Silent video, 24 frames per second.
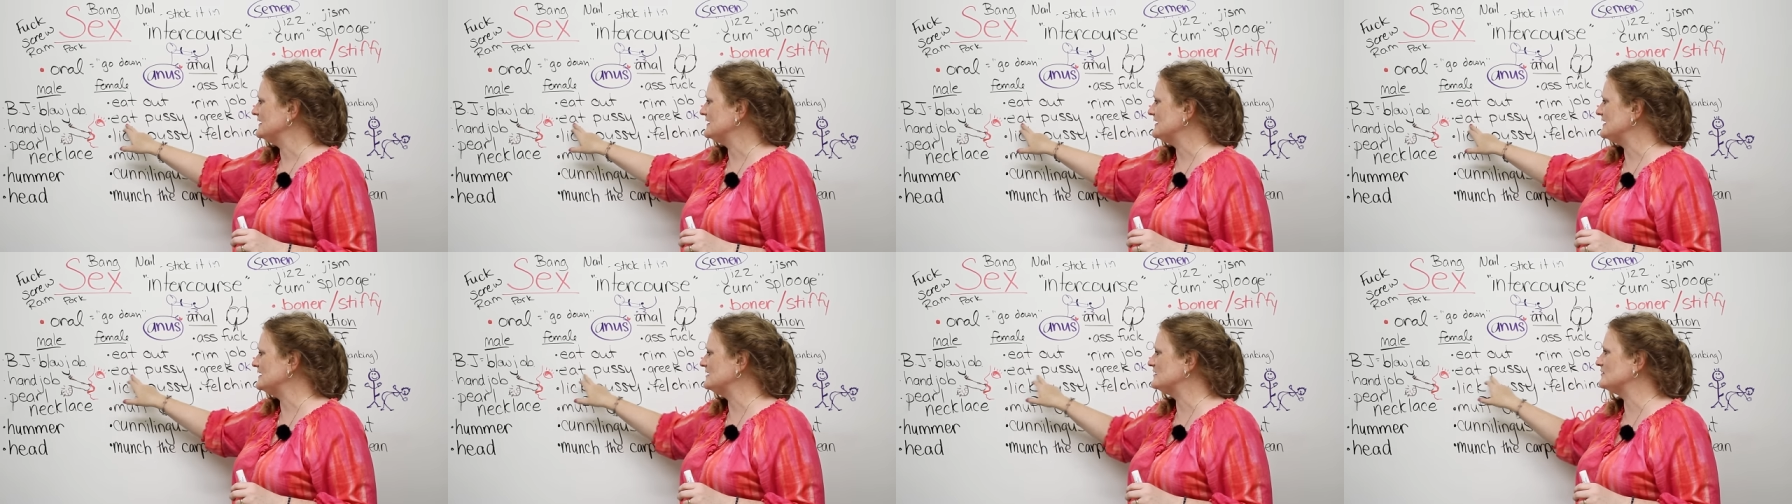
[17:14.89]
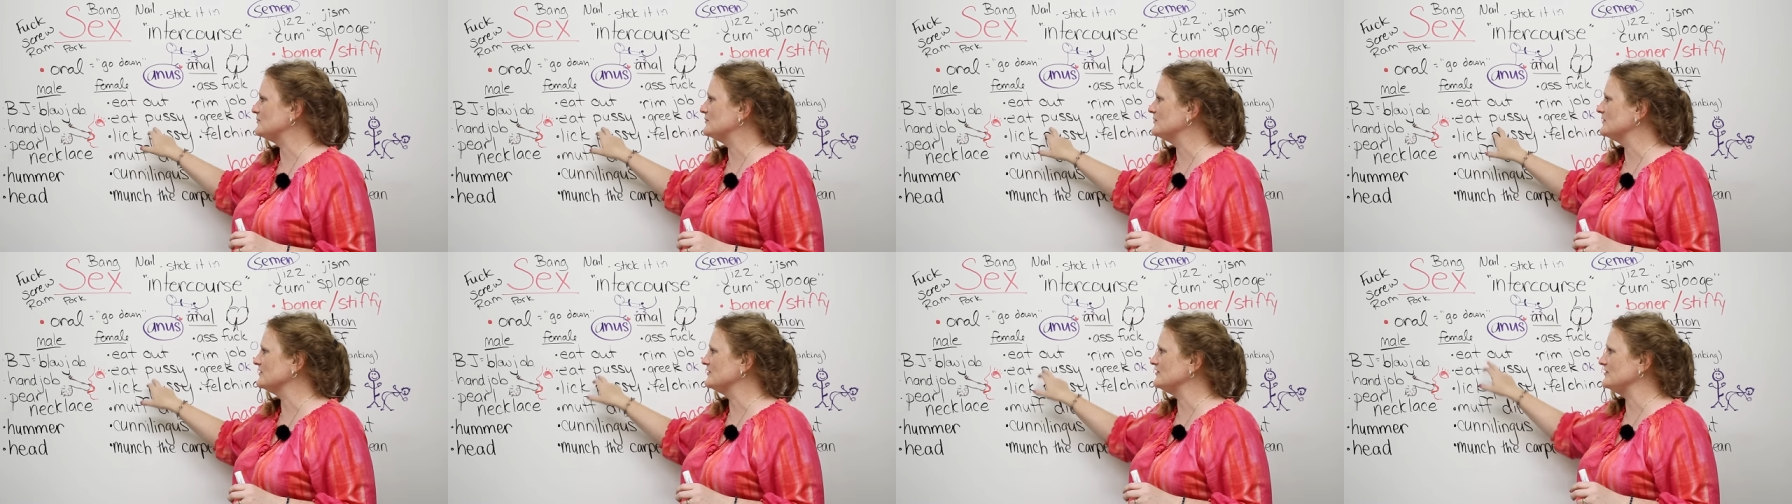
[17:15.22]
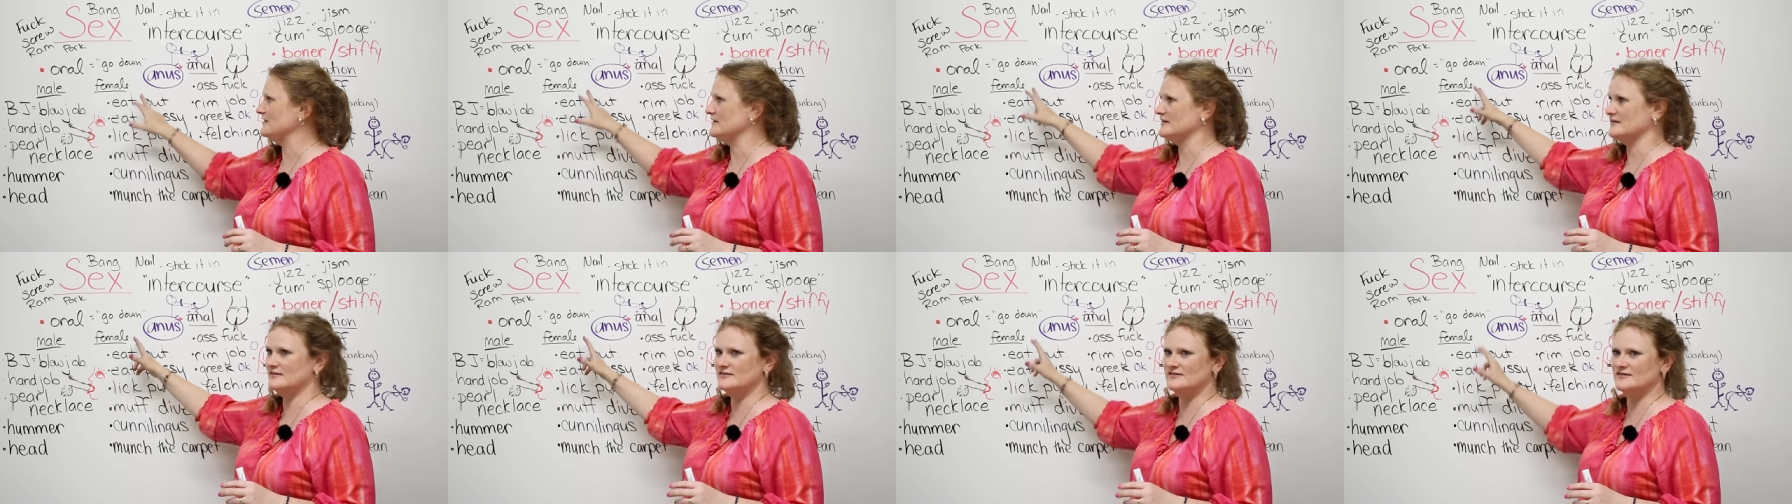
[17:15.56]
Eat
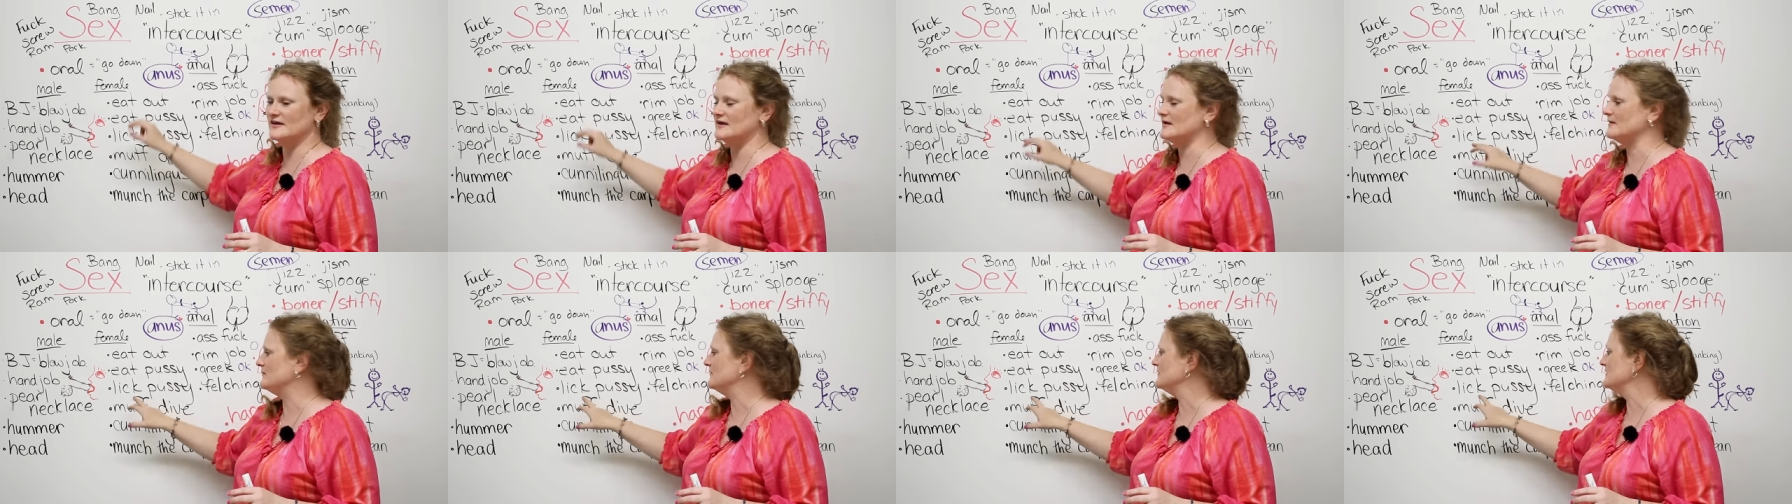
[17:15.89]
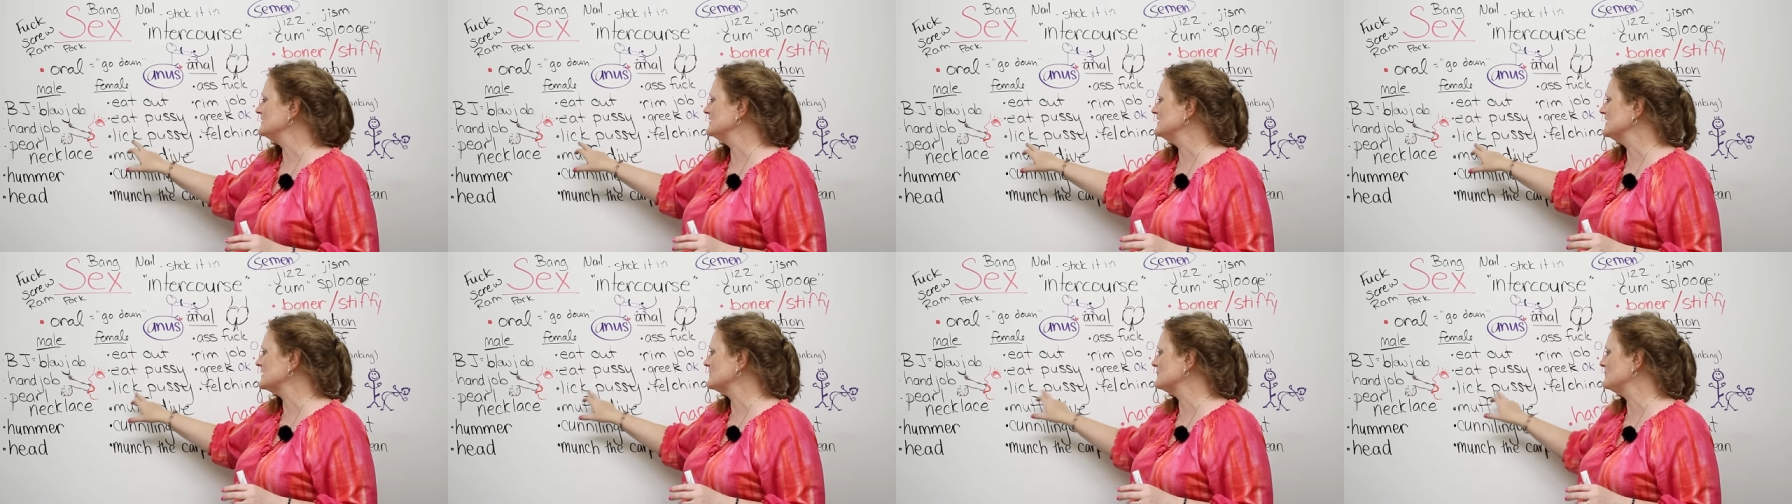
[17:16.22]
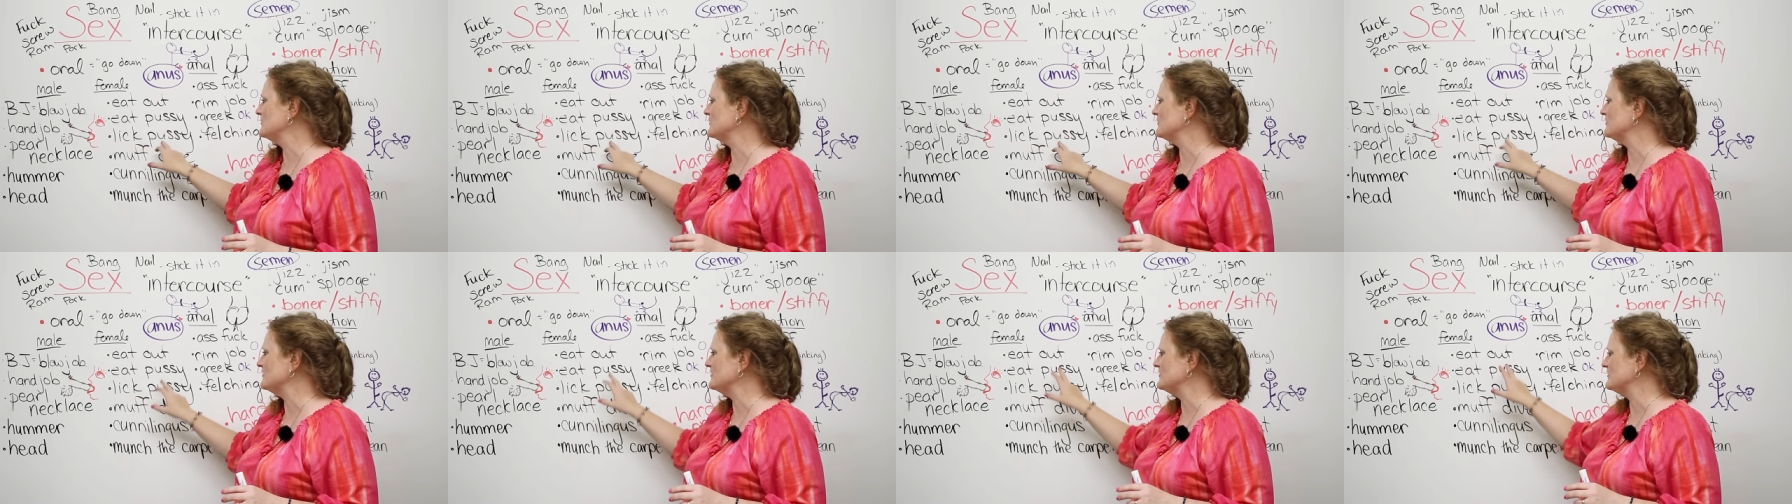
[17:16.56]
pussy, same. Lick
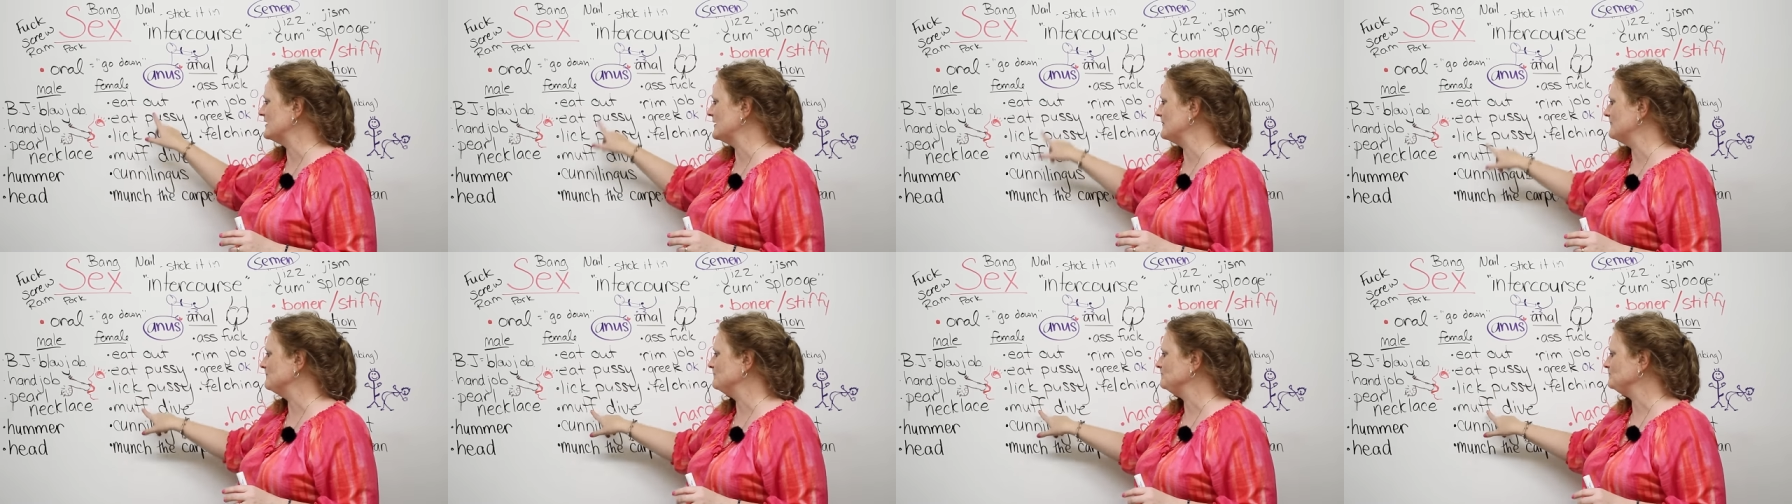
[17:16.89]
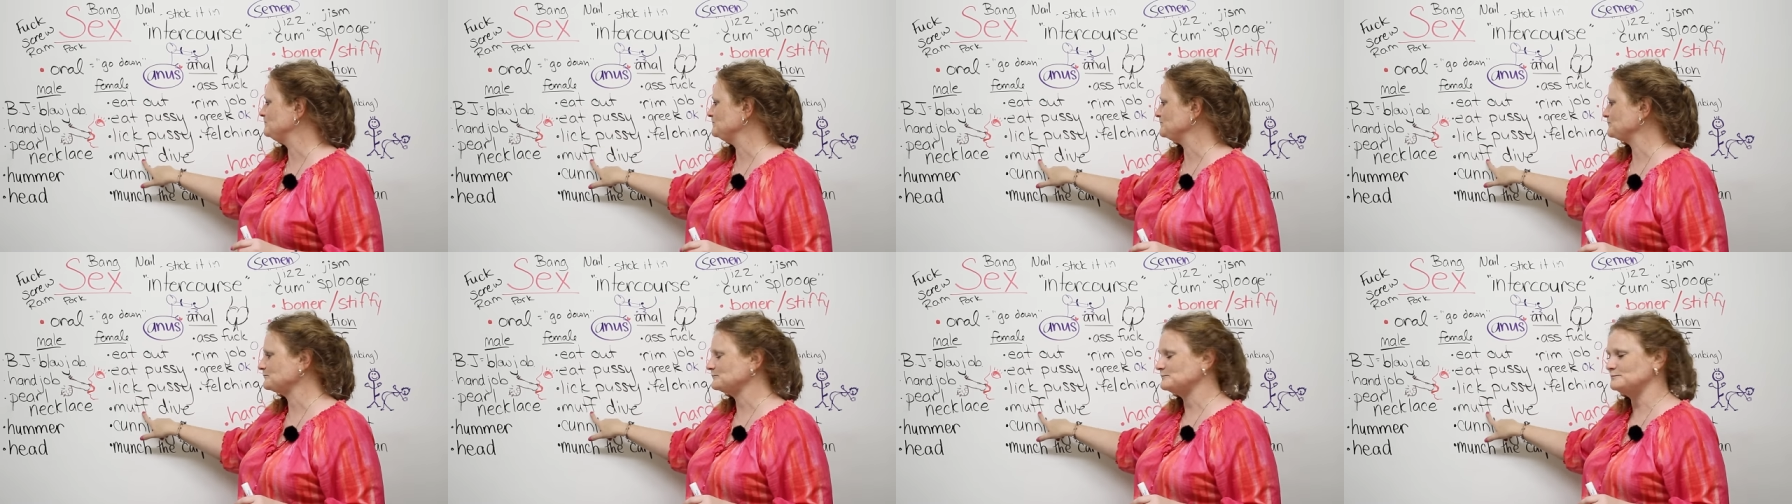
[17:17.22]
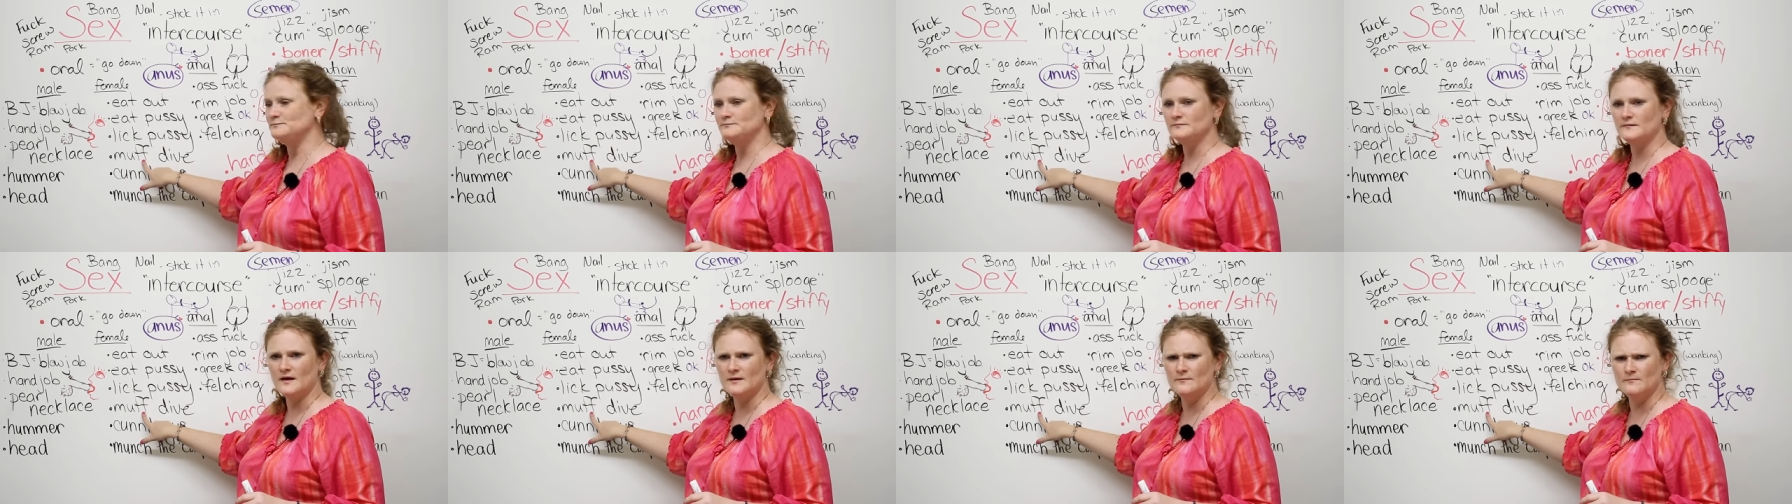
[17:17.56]
pussy, same.
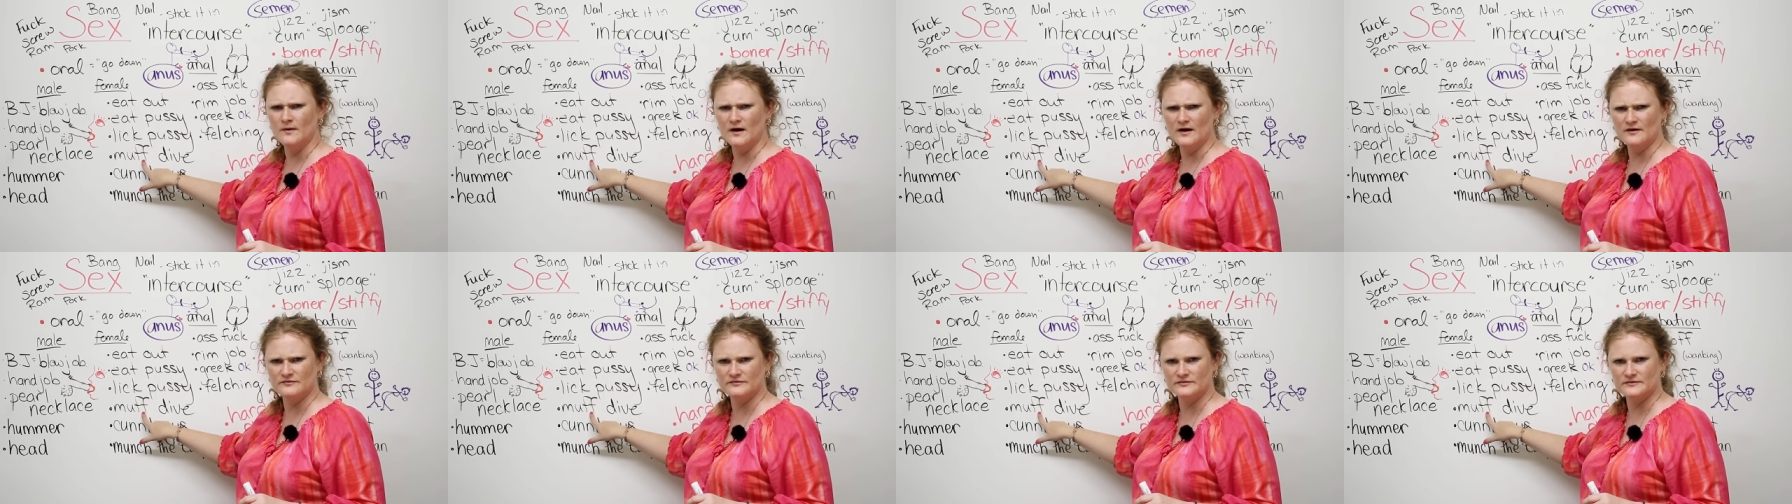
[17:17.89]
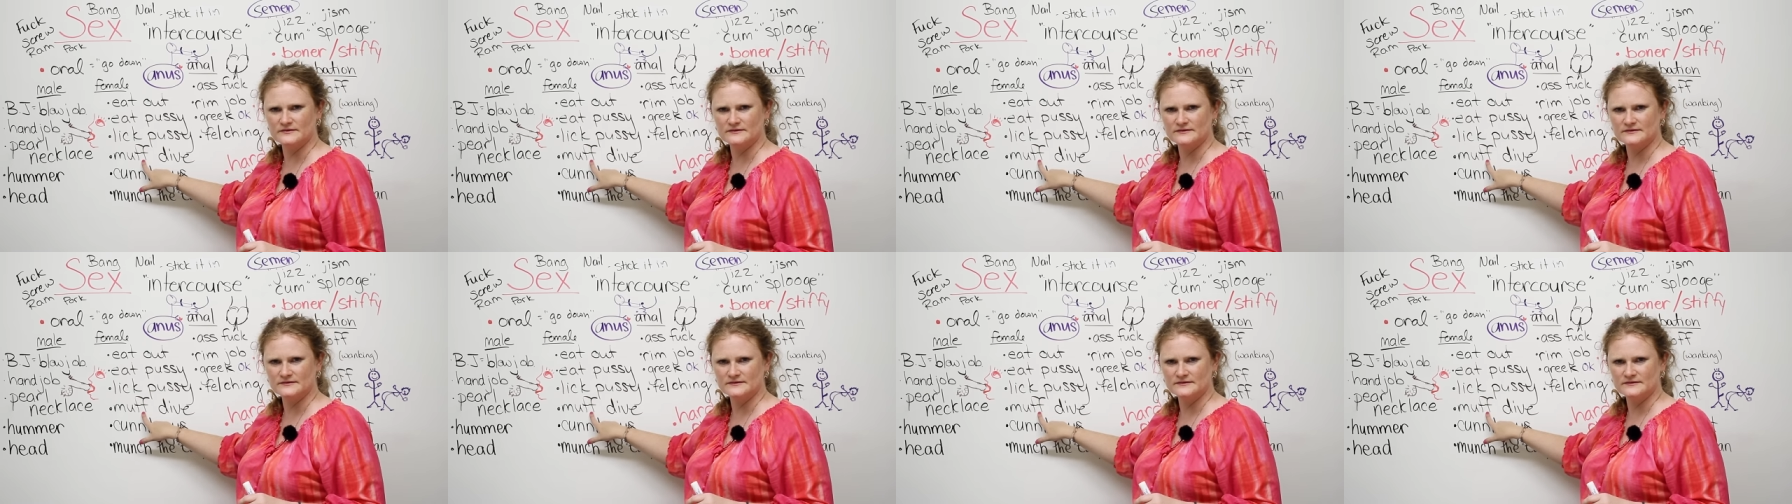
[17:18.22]
Muff.